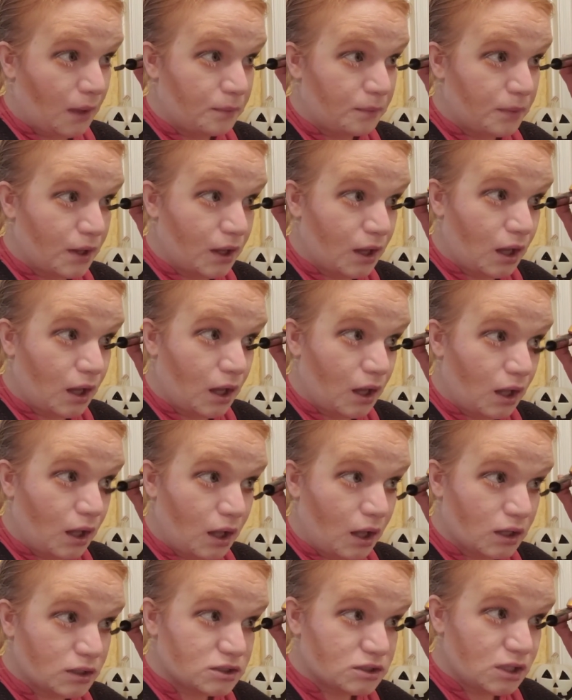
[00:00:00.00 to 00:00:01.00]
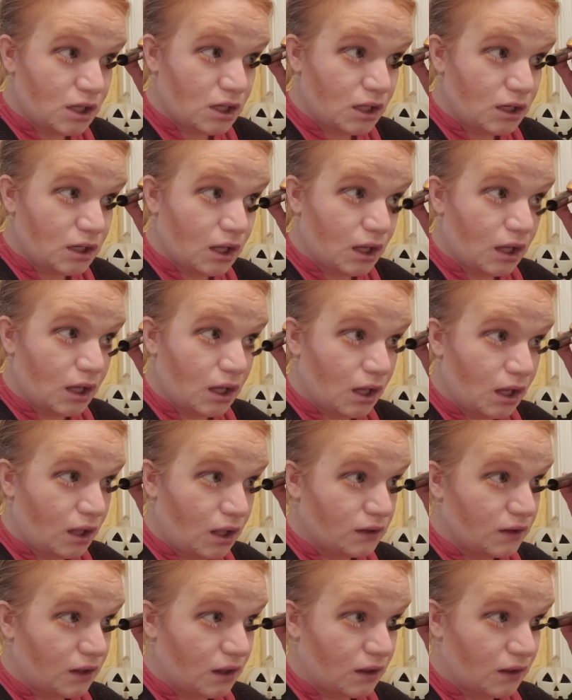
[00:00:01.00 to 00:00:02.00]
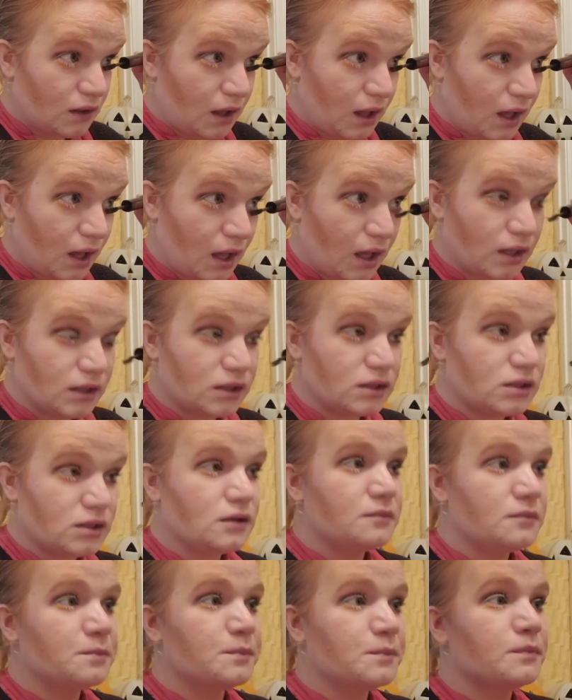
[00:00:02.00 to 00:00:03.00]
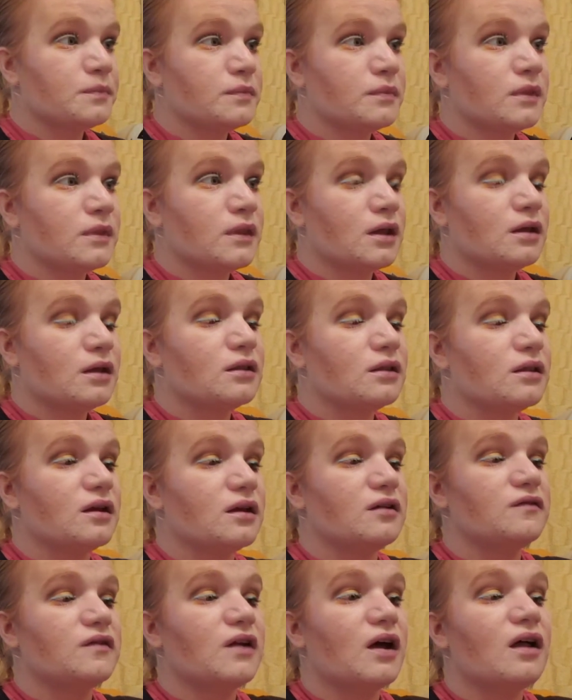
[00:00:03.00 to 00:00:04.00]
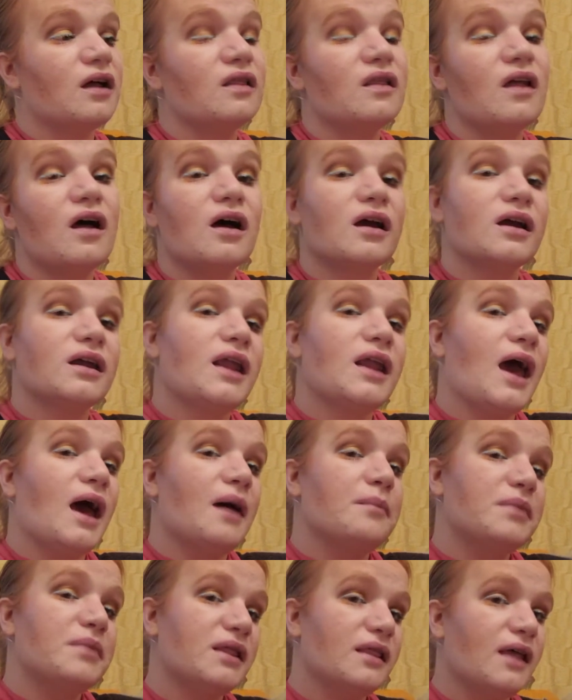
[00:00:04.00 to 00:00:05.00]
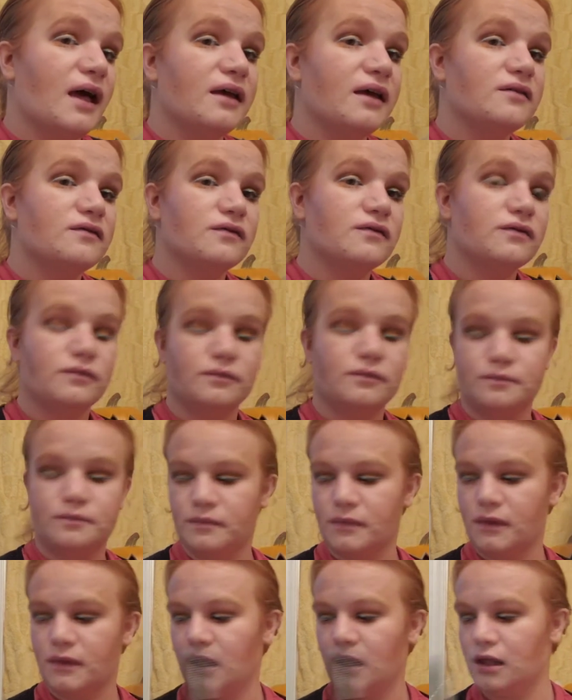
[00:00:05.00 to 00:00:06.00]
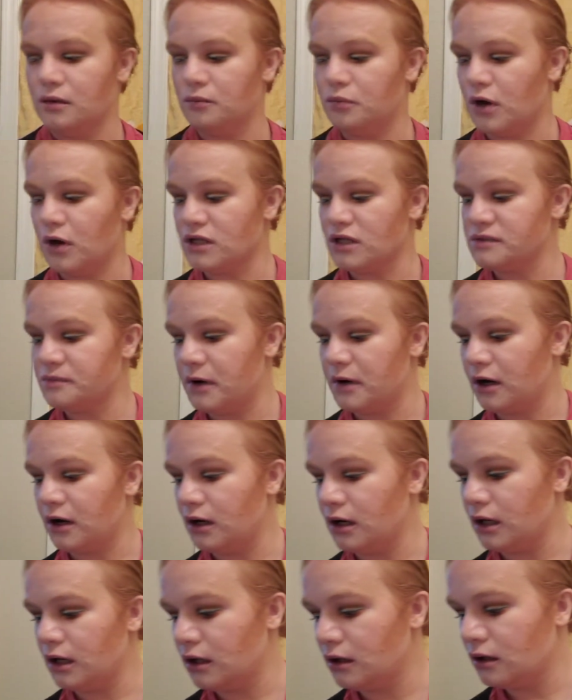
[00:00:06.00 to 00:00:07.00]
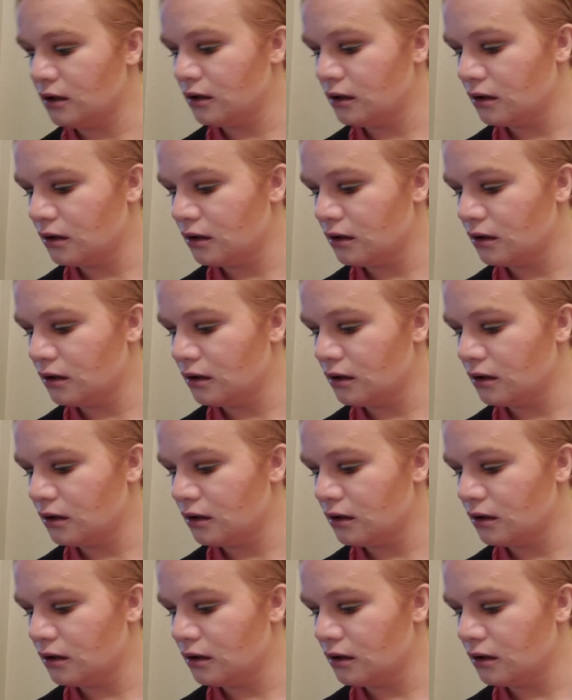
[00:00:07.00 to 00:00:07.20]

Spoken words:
But Oksana, on the other hand, lived a long and happy life in prosperity,